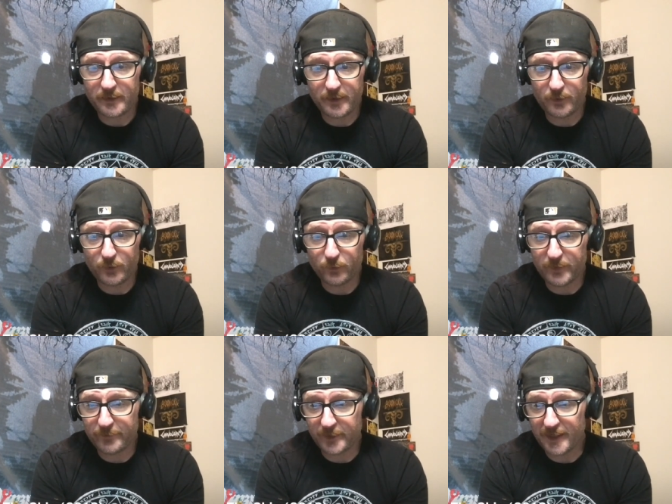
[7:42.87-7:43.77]
uh,
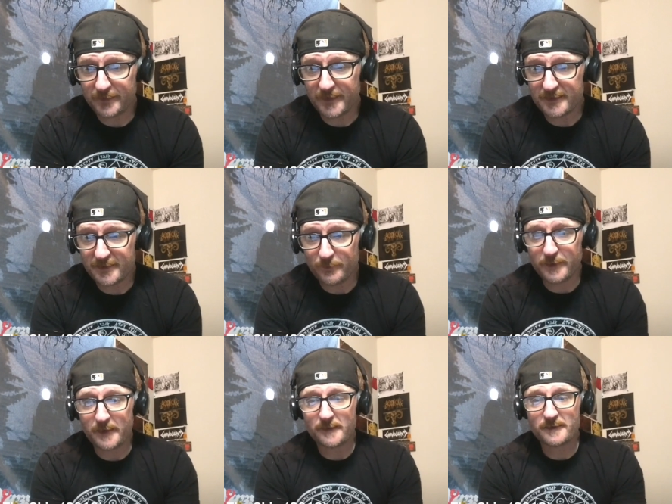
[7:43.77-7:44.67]
we forget that some
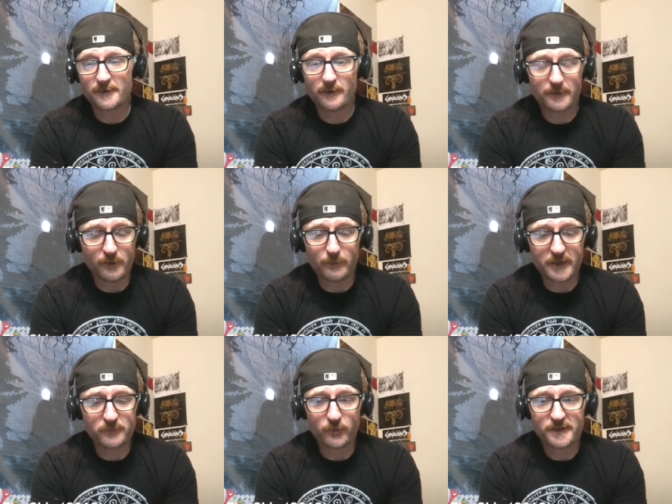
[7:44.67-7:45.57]
things are you know
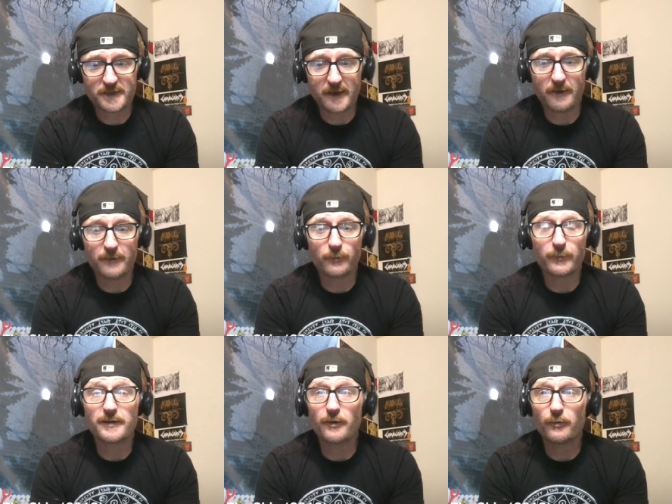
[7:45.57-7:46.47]
much more scary when
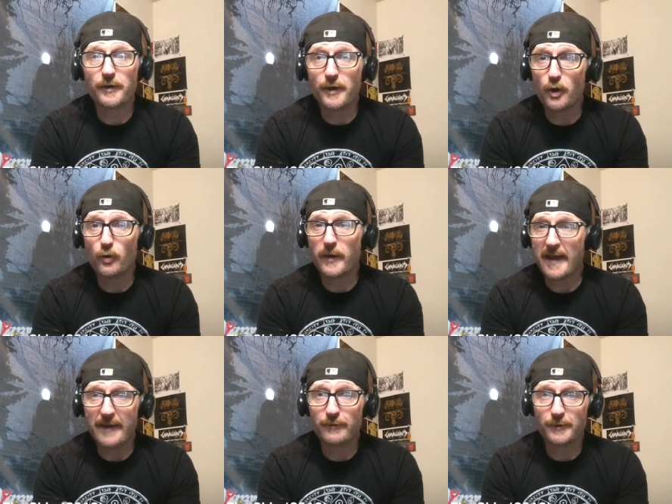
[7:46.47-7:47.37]
we don't know
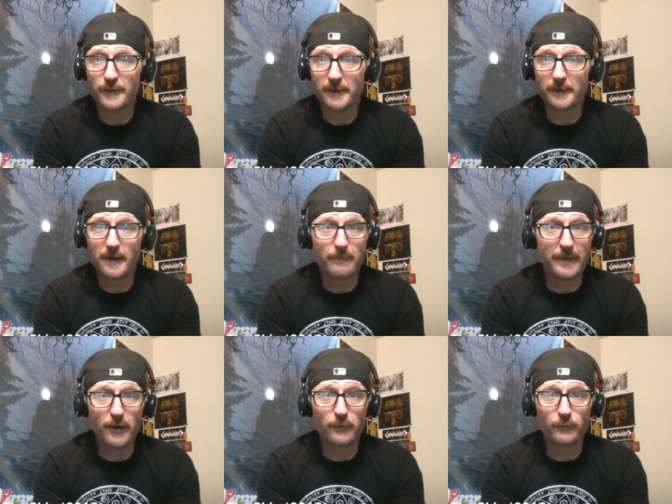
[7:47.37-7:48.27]
everything
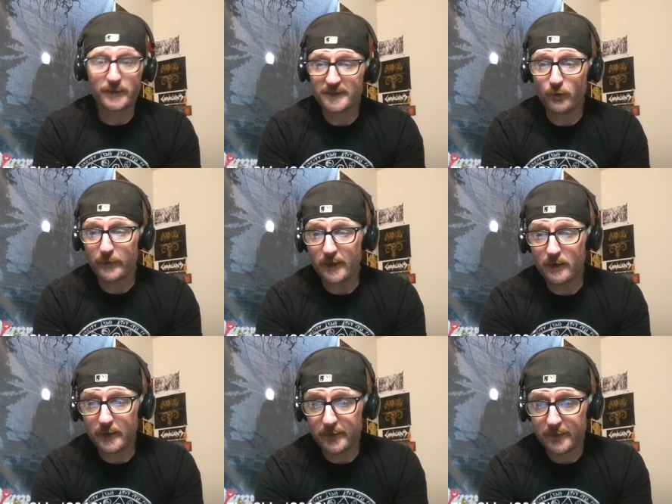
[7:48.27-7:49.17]
about what's going
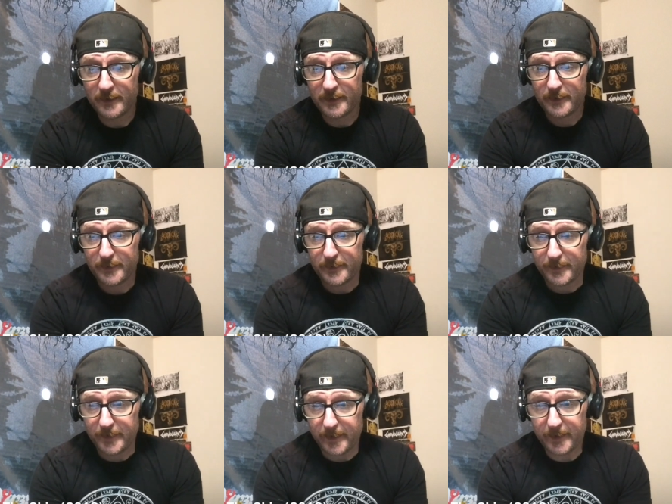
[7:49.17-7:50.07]
on.
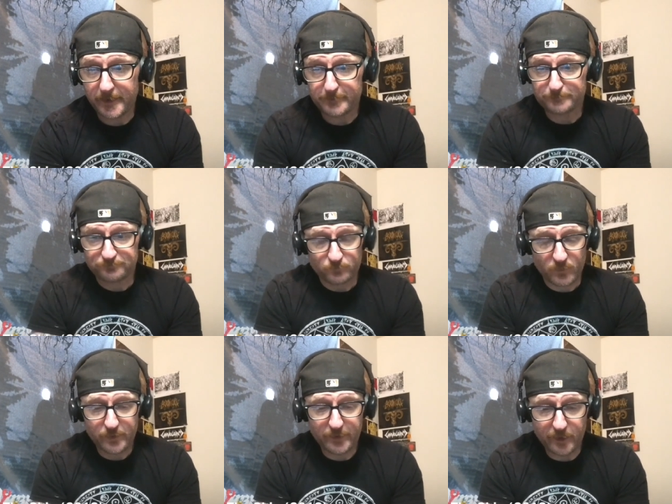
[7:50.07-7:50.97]
Um,
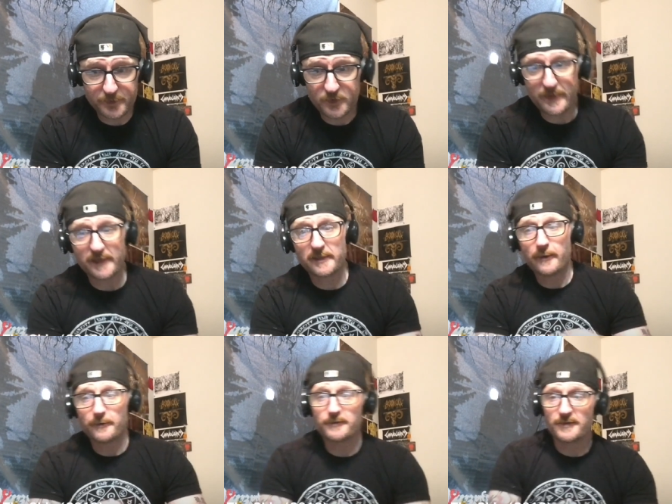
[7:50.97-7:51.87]
there are two main
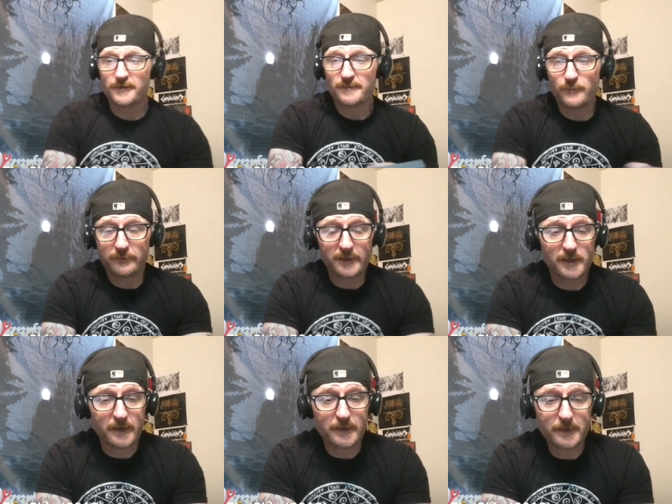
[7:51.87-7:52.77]
characters in this
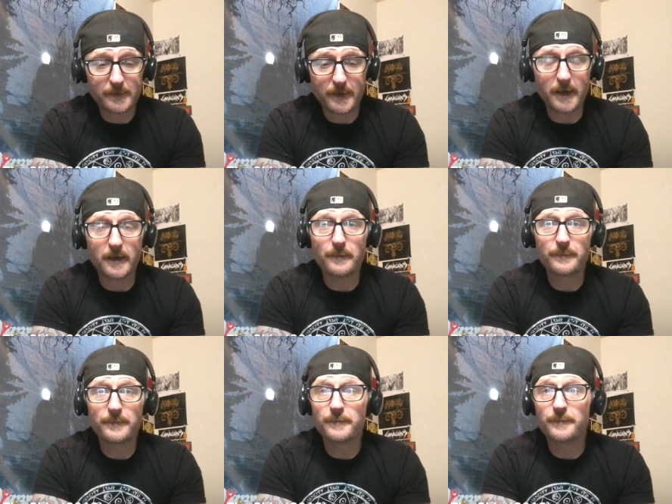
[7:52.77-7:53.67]
movie. Um,
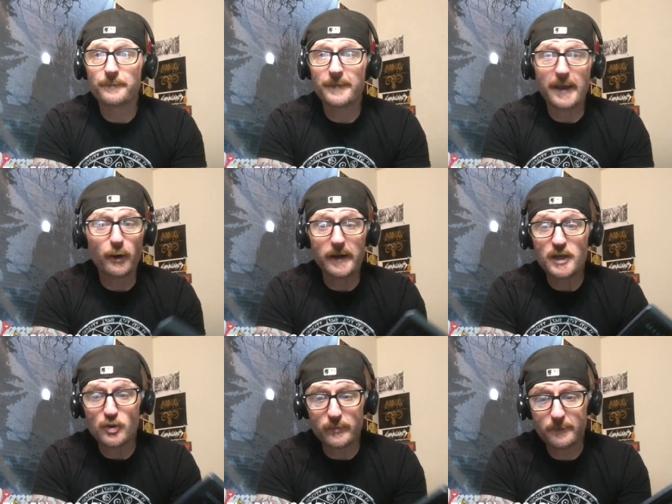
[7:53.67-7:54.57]
they aren't
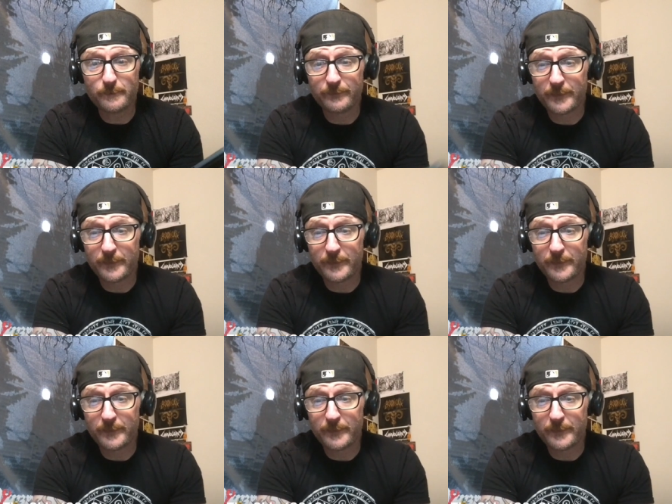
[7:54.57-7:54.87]
human.